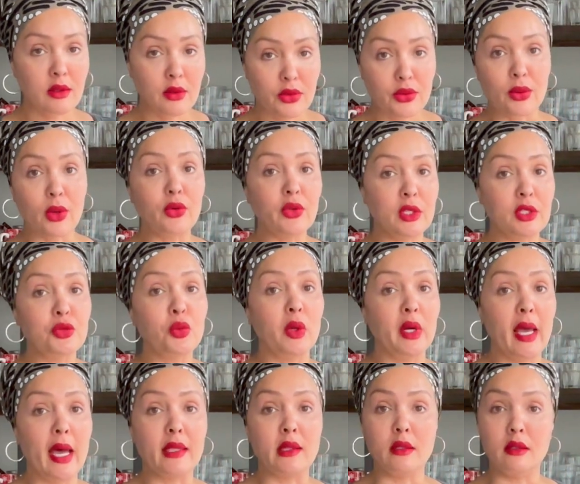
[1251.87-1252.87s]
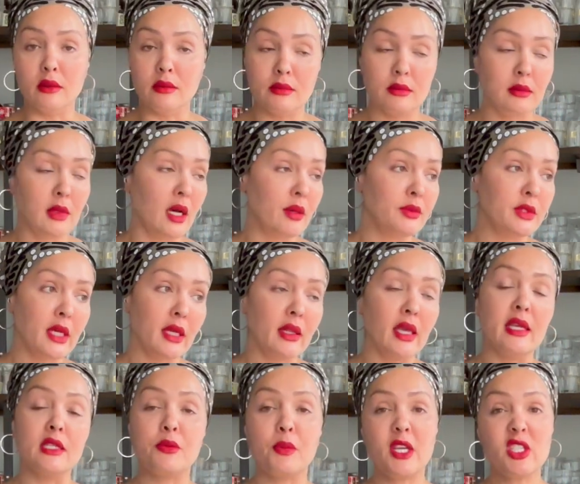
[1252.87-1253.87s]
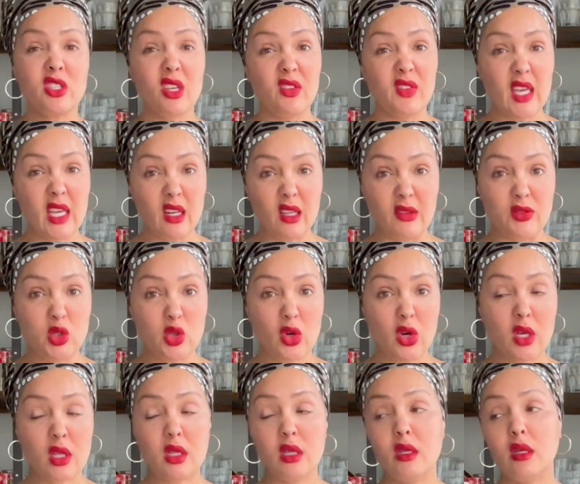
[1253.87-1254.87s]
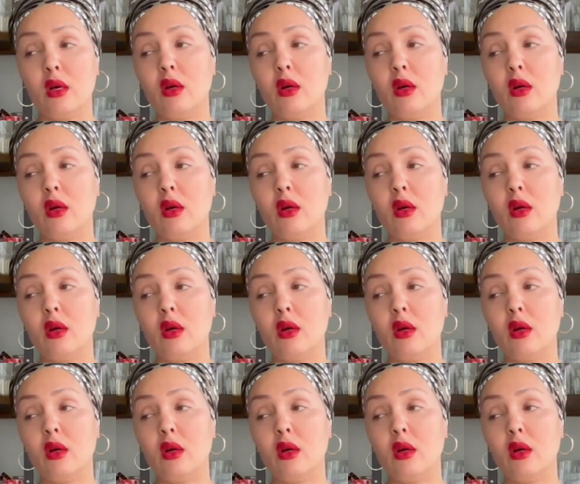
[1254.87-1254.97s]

throw this one at them. I'm telling you, especially if they love chocolate.